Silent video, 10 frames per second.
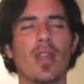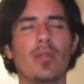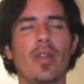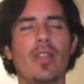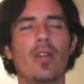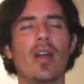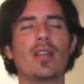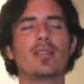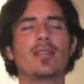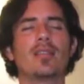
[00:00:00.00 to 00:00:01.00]
And with your
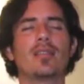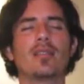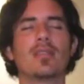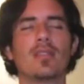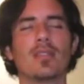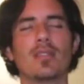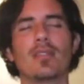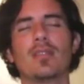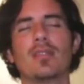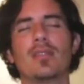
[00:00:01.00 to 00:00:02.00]
hands,
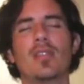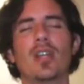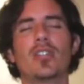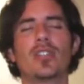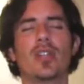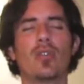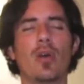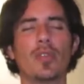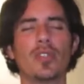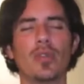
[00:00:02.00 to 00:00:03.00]
touch the
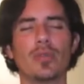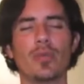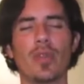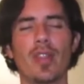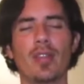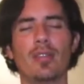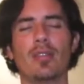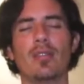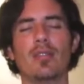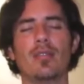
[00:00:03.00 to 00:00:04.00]
chromosomes
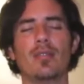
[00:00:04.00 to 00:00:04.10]
within